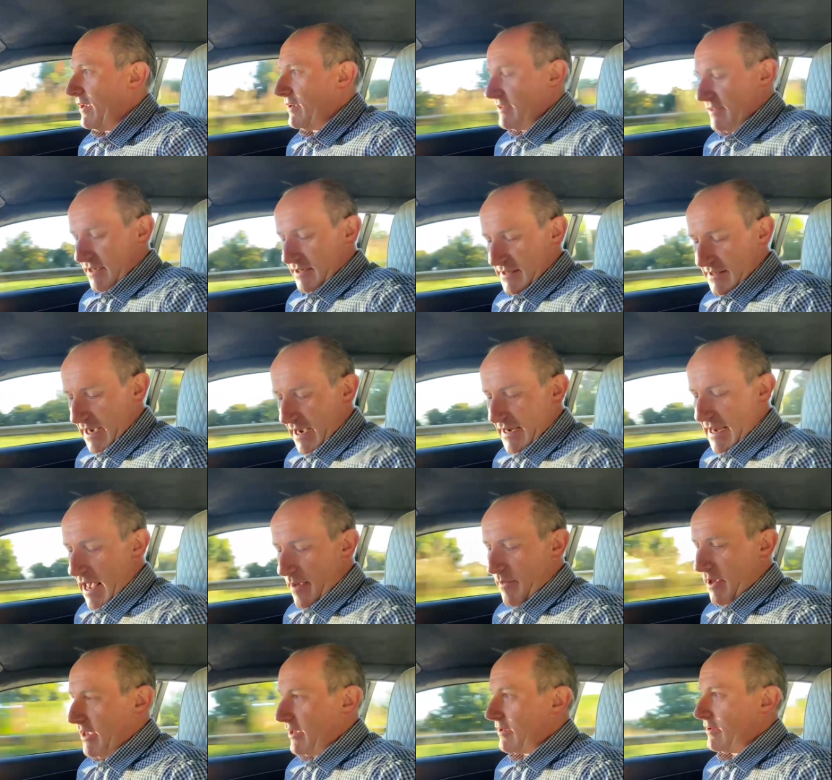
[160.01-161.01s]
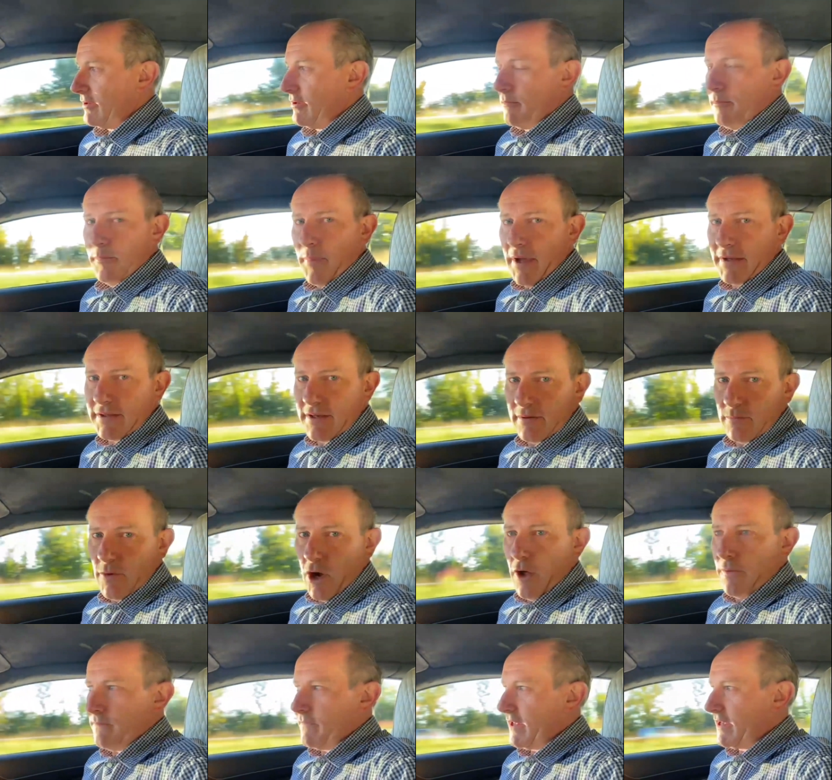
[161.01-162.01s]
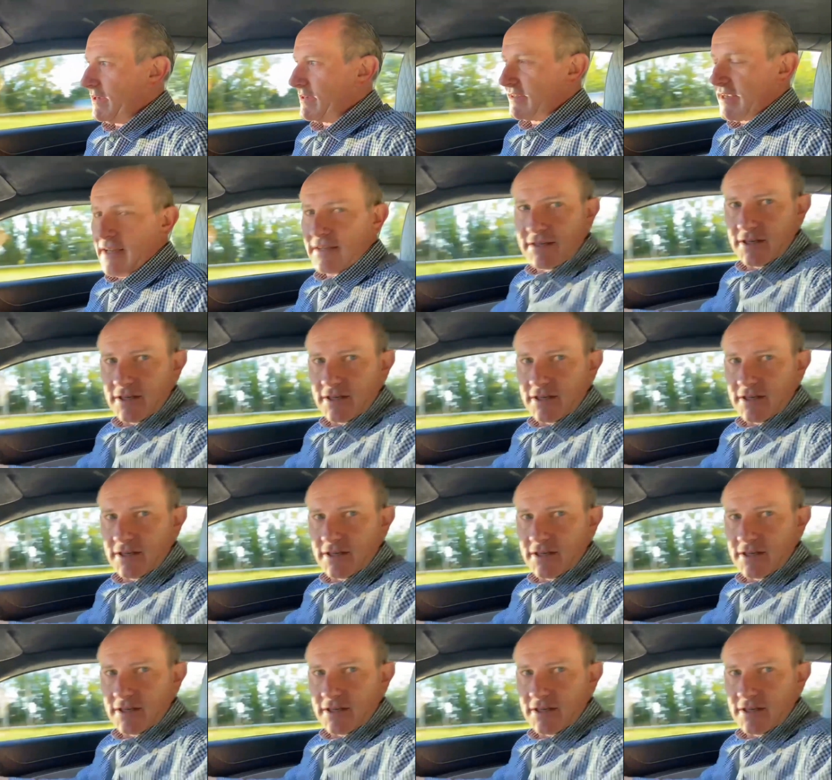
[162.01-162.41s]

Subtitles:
is a dynamic button on the center